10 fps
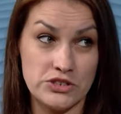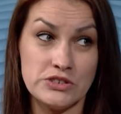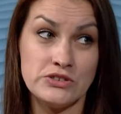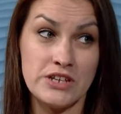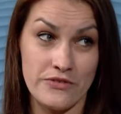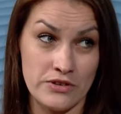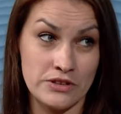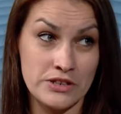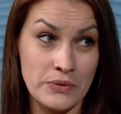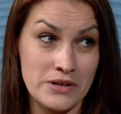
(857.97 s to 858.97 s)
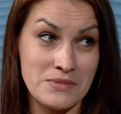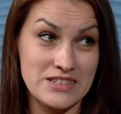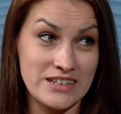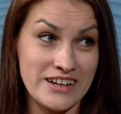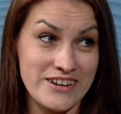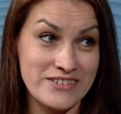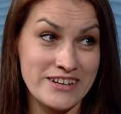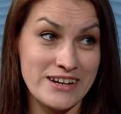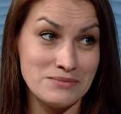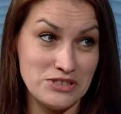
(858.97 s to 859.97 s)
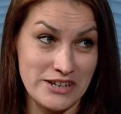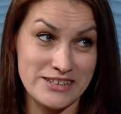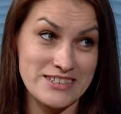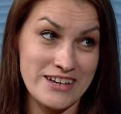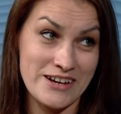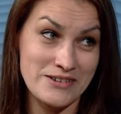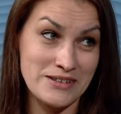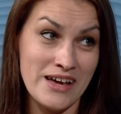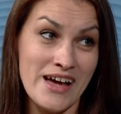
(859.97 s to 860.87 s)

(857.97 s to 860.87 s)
So you definitely don't want to miss it out and come check us out.